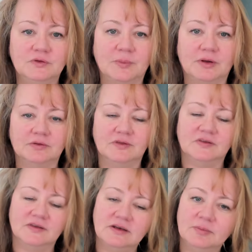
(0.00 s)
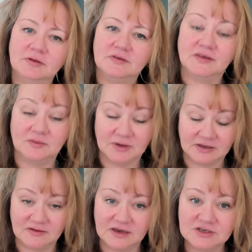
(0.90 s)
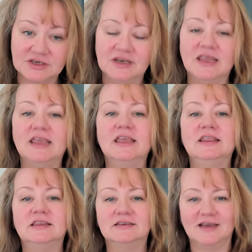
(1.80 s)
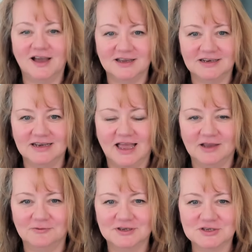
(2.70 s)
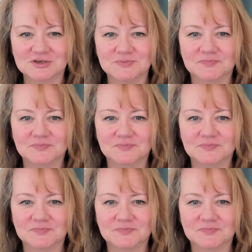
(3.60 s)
about the syllable segmentation in the target language.